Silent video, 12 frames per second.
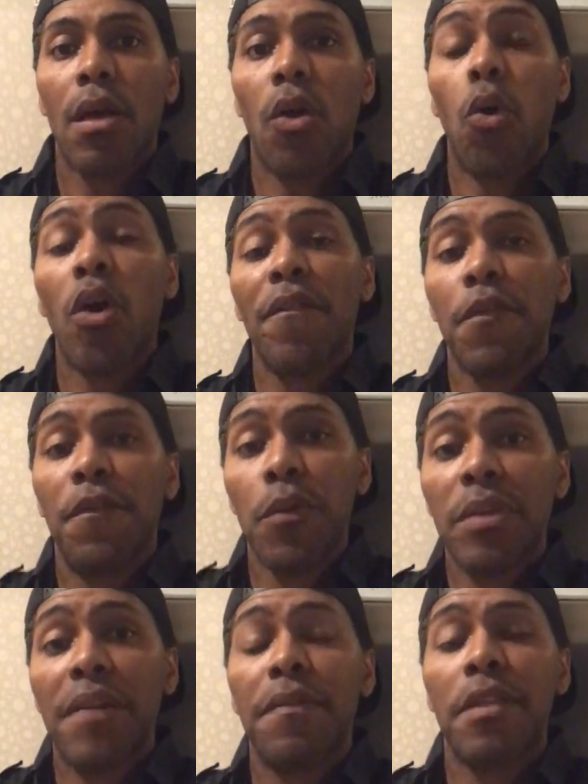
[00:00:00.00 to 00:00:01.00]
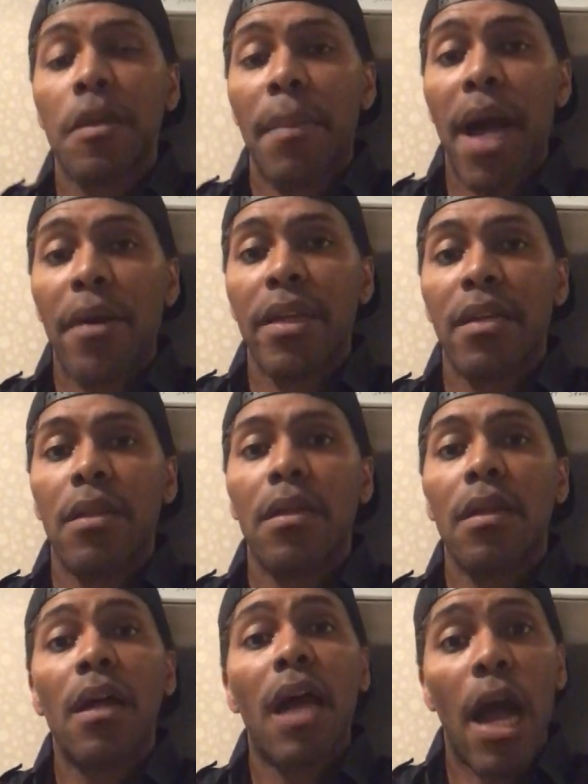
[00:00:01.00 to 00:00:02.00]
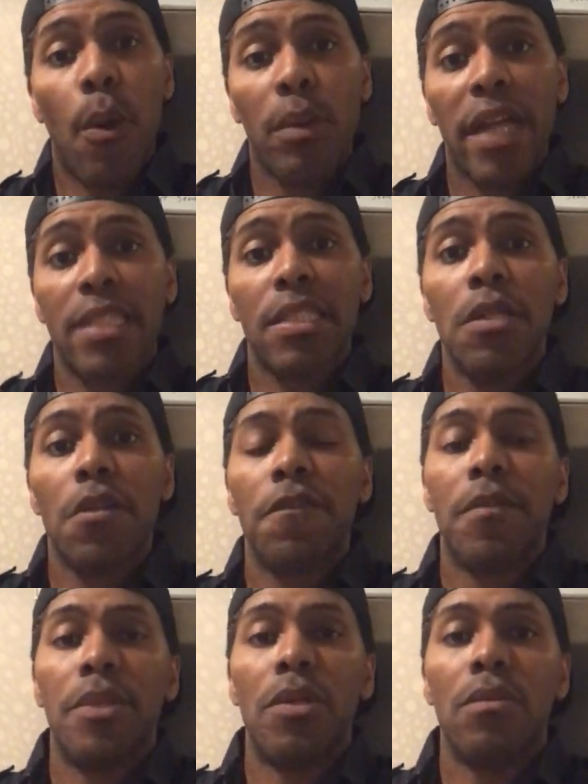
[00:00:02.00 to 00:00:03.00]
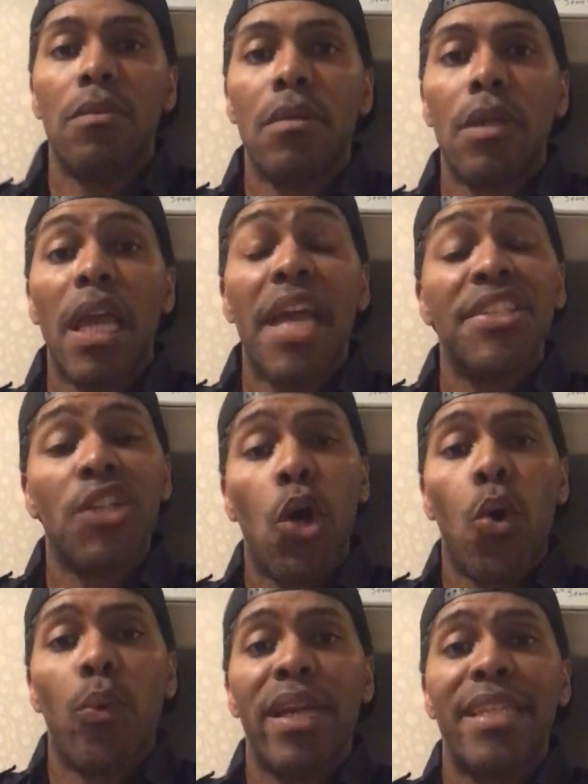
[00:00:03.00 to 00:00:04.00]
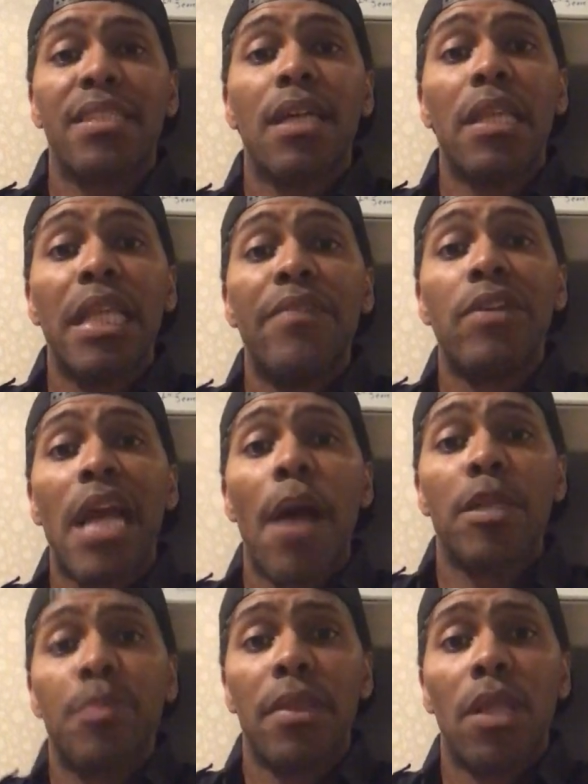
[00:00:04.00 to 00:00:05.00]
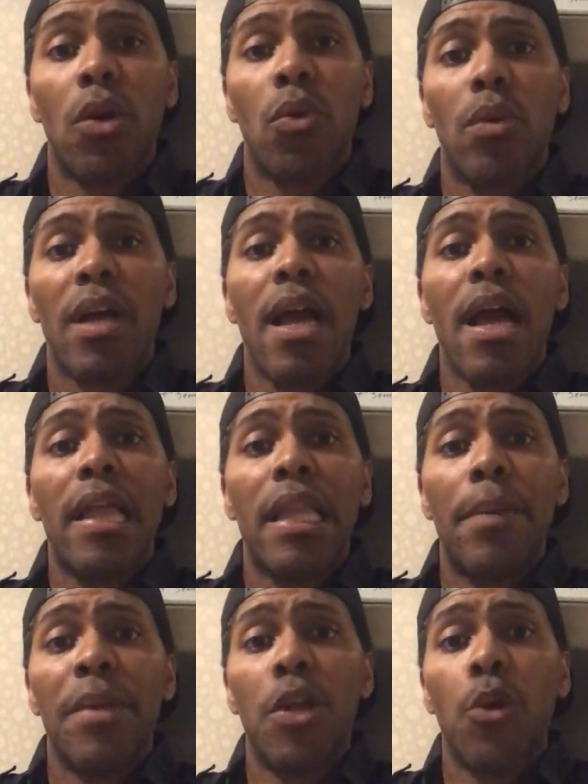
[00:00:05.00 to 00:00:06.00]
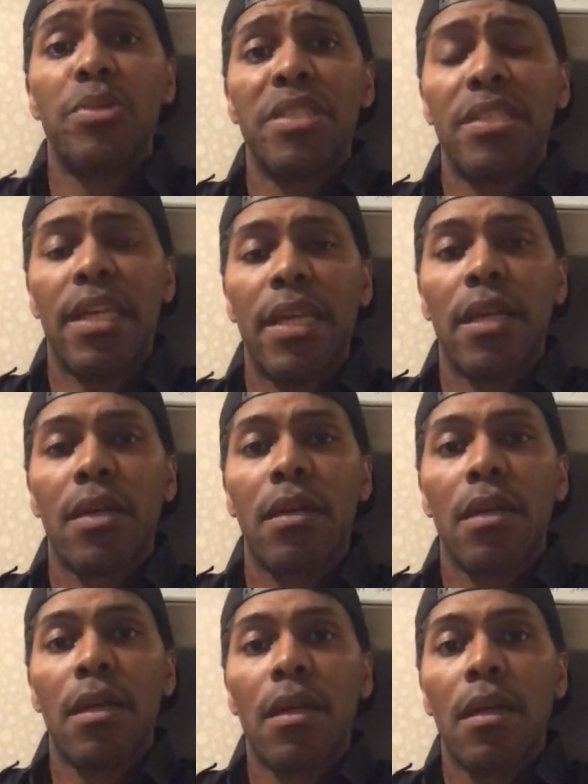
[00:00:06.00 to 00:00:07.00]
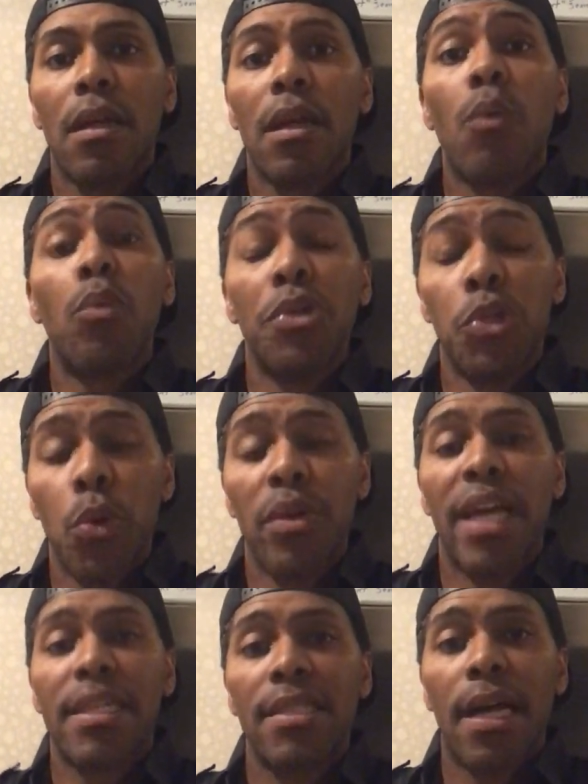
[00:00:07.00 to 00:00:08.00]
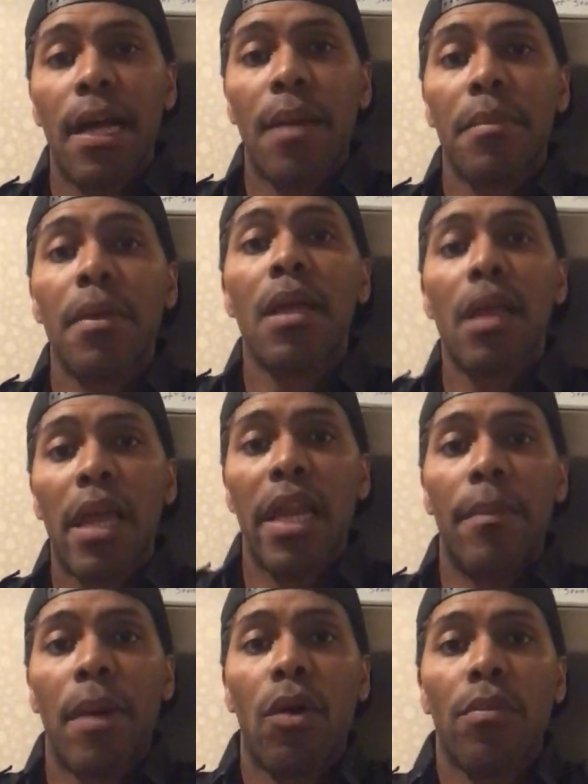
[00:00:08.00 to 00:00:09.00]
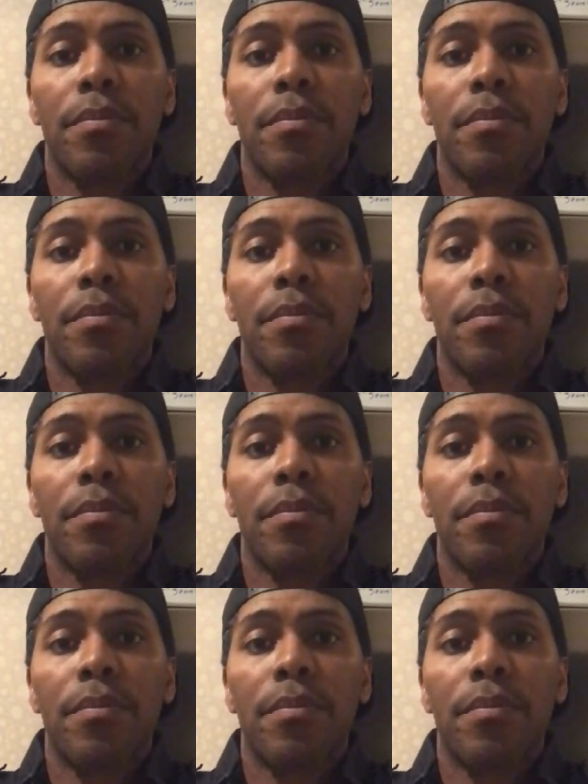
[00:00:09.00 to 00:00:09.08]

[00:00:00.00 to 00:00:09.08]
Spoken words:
Or if you feel differently about it, I would like to hear from you. As always, leave your comments below. Let me know what you think. We'll do it next time, and I'm out.